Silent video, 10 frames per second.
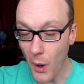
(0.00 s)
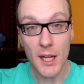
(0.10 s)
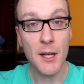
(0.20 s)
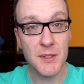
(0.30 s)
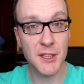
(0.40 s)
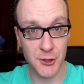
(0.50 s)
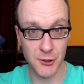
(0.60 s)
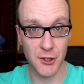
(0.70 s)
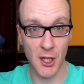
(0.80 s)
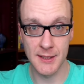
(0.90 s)
While I was at
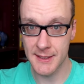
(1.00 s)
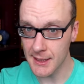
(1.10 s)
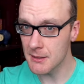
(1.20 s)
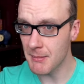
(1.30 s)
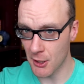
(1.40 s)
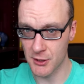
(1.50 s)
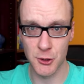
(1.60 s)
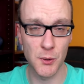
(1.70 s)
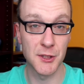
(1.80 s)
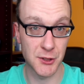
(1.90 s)
NerdCon, Dylan Marron
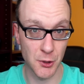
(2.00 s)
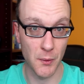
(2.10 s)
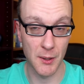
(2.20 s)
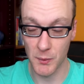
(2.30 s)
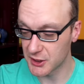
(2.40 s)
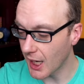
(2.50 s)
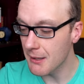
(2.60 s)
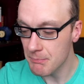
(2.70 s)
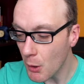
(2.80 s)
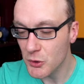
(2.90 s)
told a story, which
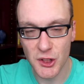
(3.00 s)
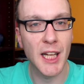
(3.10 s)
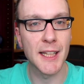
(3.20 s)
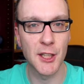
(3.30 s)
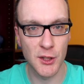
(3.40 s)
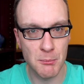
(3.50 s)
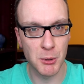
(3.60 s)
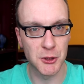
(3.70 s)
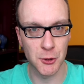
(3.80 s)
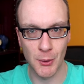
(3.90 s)
I'm most likely gonna
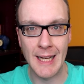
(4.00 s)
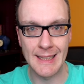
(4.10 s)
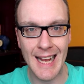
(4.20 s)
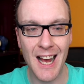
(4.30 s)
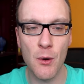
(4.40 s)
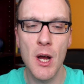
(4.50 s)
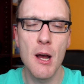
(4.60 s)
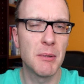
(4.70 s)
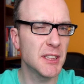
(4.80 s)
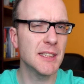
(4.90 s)
butcher right now,
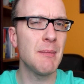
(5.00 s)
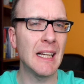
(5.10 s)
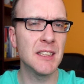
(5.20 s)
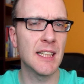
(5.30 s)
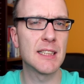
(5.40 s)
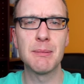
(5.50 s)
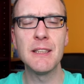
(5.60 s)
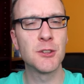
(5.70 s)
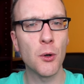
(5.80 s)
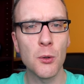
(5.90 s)
but just imagine that it's
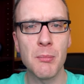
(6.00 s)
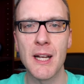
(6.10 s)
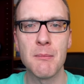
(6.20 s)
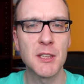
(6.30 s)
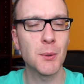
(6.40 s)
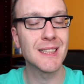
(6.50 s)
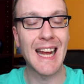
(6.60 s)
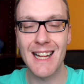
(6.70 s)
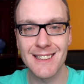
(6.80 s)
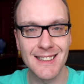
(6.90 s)
being told by a much more
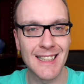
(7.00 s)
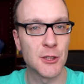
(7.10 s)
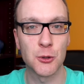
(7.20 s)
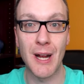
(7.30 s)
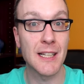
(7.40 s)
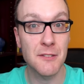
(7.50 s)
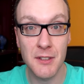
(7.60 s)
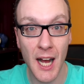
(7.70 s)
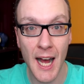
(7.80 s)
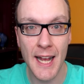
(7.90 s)
talented and
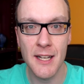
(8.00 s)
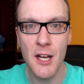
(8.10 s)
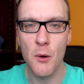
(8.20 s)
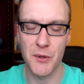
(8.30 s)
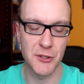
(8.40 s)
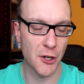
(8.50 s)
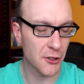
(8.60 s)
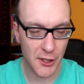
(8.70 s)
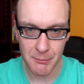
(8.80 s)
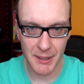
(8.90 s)
attractive guy with a
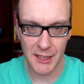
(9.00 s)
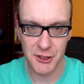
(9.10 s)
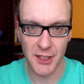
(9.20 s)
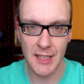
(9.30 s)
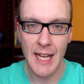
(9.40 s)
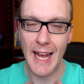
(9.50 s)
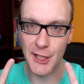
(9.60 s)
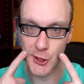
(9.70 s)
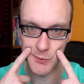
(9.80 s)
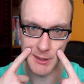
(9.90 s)
darker complexion
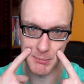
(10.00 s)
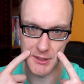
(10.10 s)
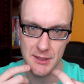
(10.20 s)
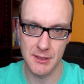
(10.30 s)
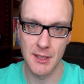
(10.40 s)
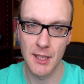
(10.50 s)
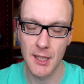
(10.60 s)
and cute dimples.